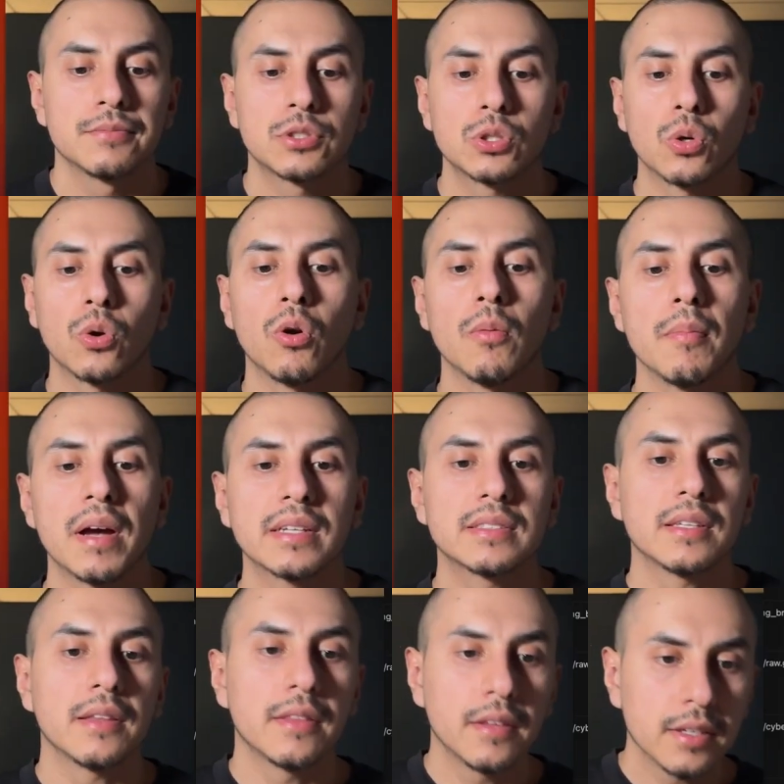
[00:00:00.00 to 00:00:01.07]
So going back
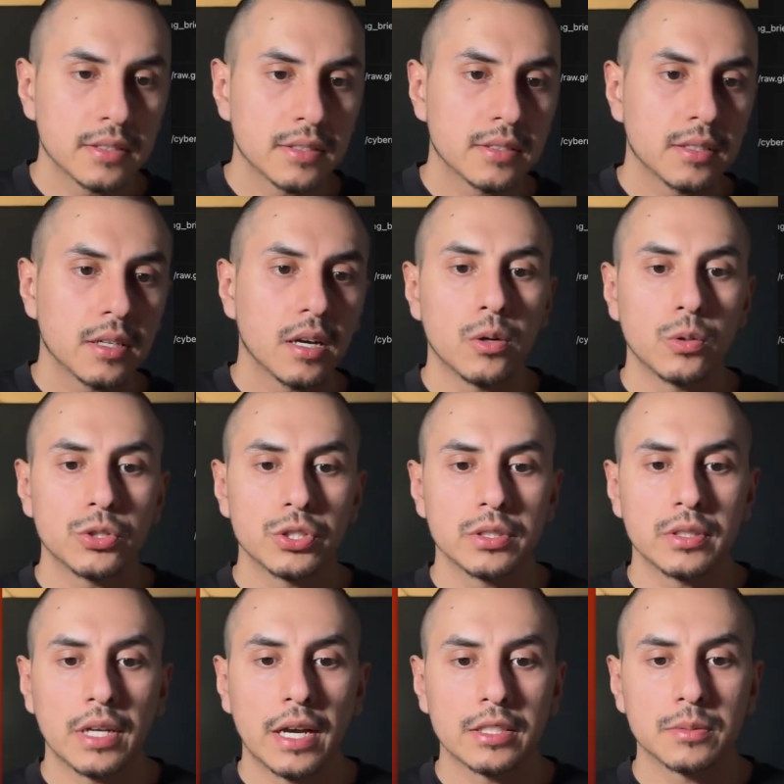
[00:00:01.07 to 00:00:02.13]
to this Notion
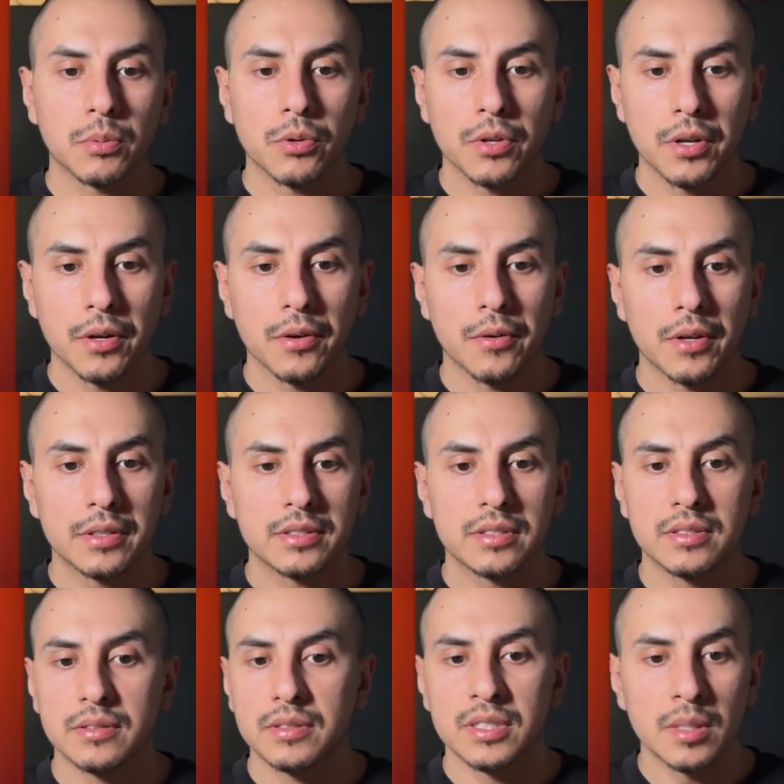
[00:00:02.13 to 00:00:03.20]
dashboard here, it's
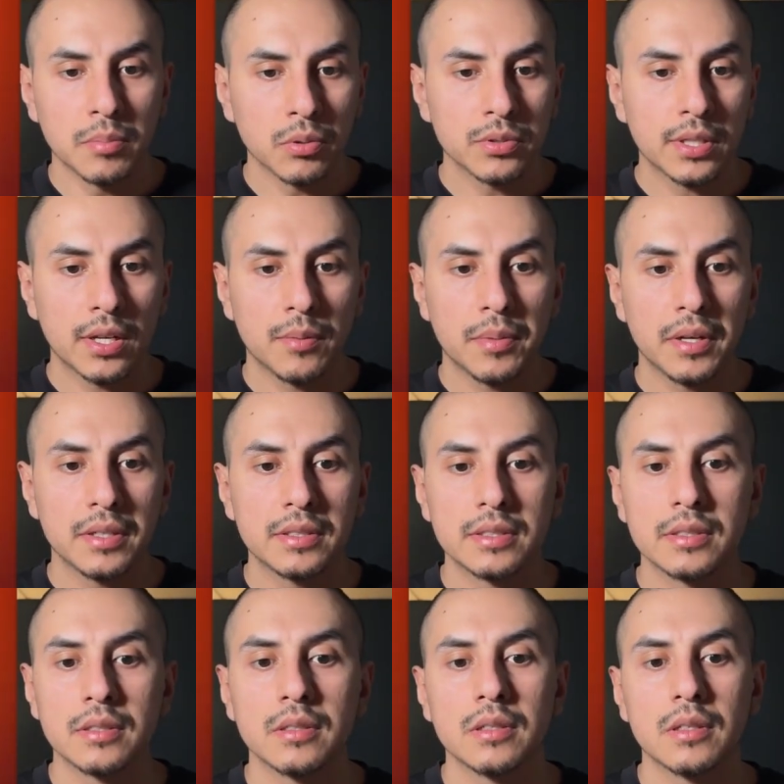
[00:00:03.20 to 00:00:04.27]
simple
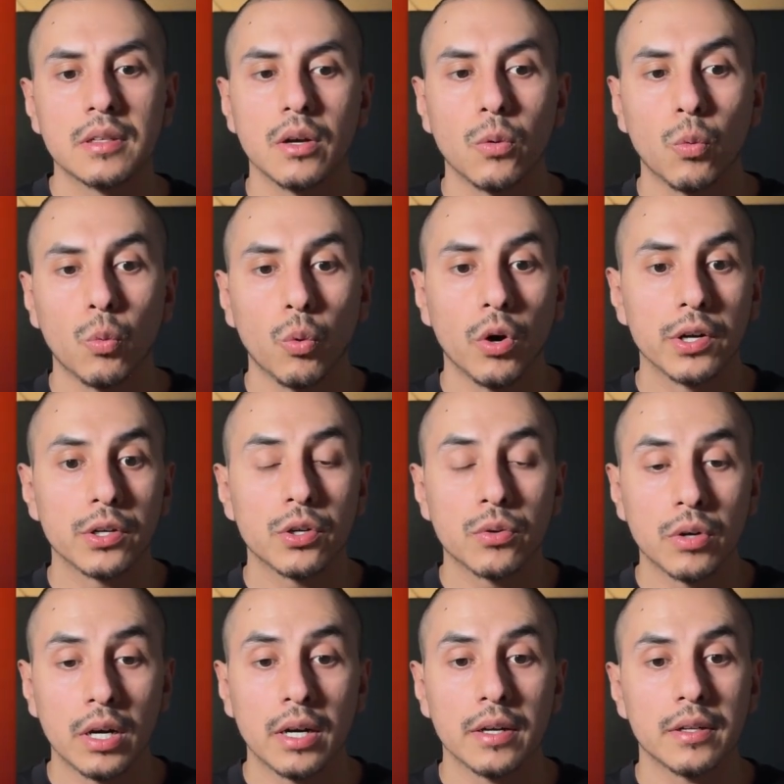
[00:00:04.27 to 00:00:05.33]
database. One
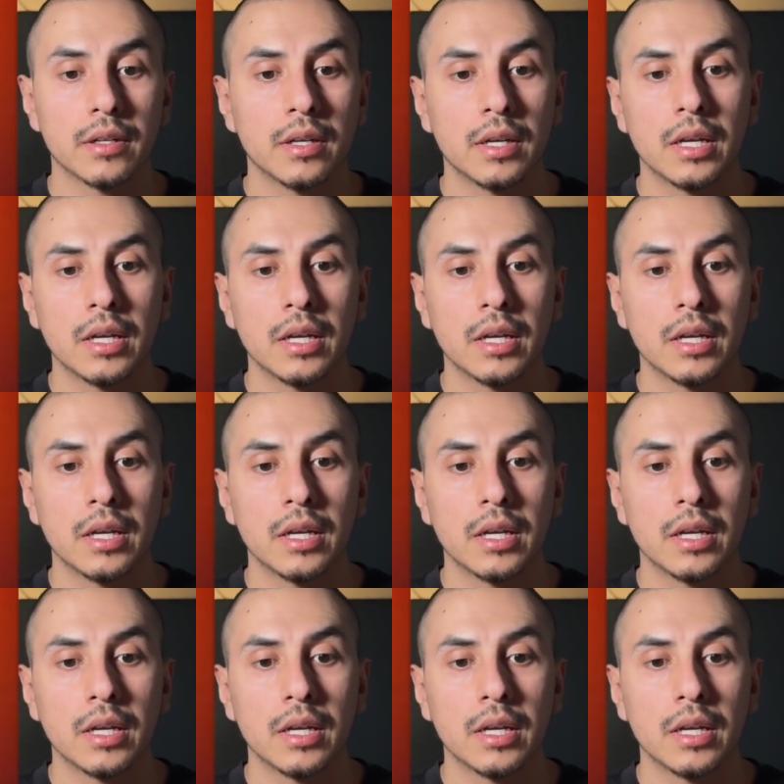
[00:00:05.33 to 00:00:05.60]
cron